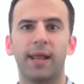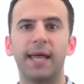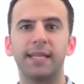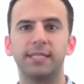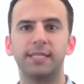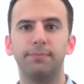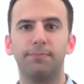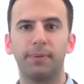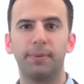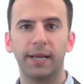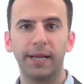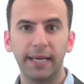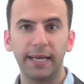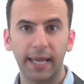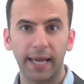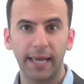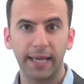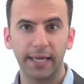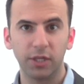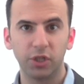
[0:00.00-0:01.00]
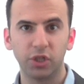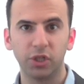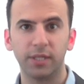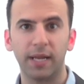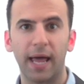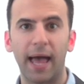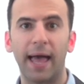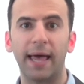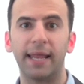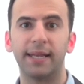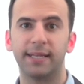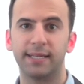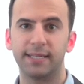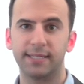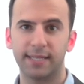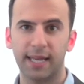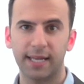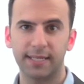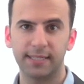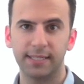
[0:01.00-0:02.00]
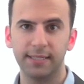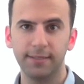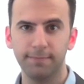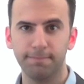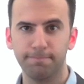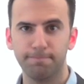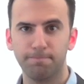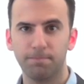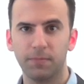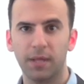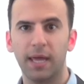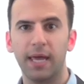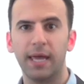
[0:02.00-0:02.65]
on an antiplatelet agent and a statin.